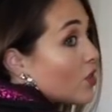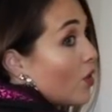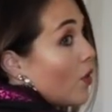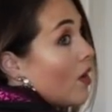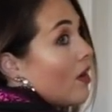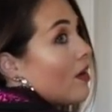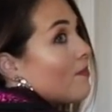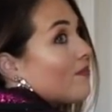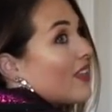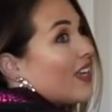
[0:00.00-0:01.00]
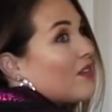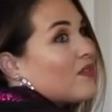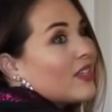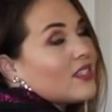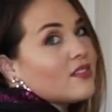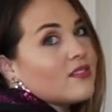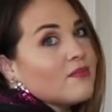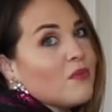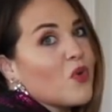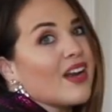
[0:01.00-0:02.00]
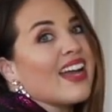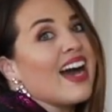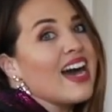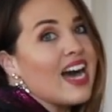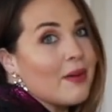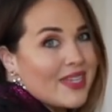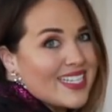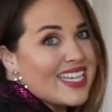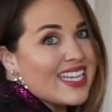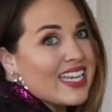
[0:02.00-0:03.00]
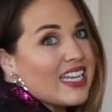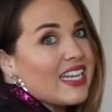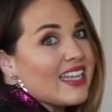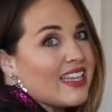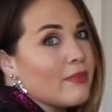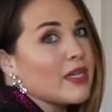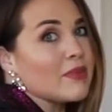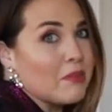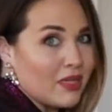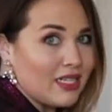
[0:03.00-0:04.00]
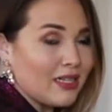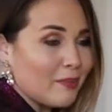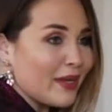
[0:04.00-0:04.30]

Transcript: so it's more accommodating, and I think it makes my butt look